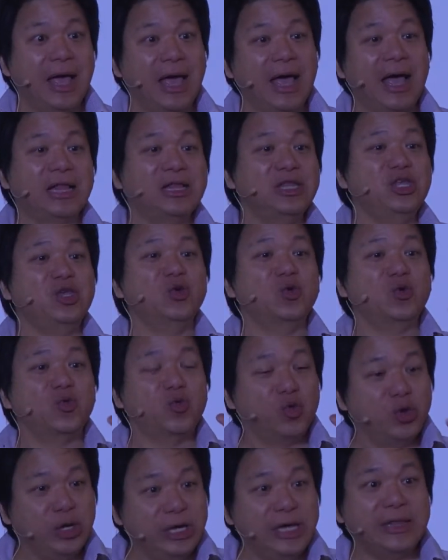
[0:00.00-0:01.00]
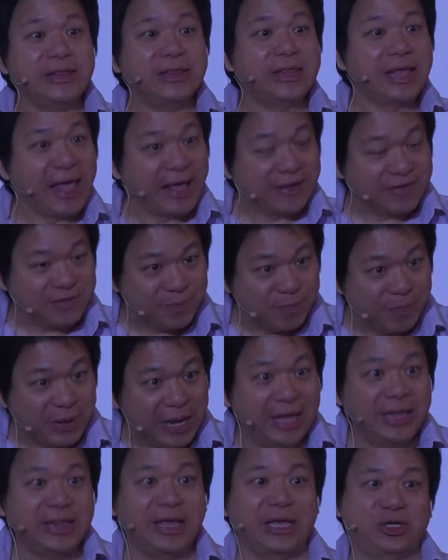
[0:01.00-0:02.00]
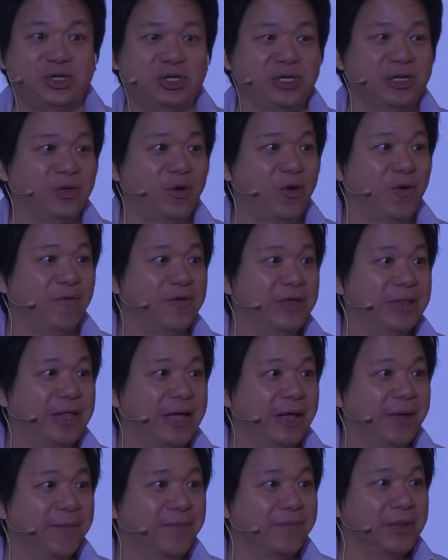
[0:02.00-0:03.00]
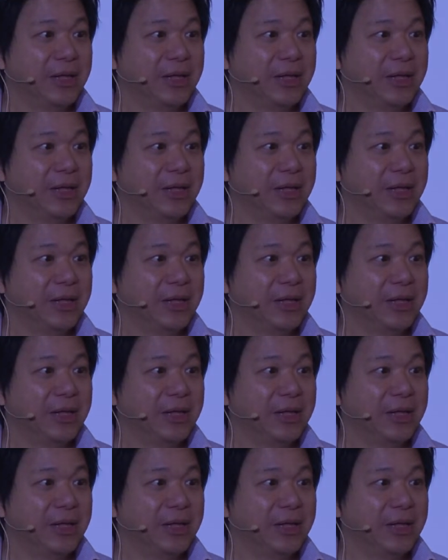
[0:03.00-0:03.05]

and you read the explanation over there.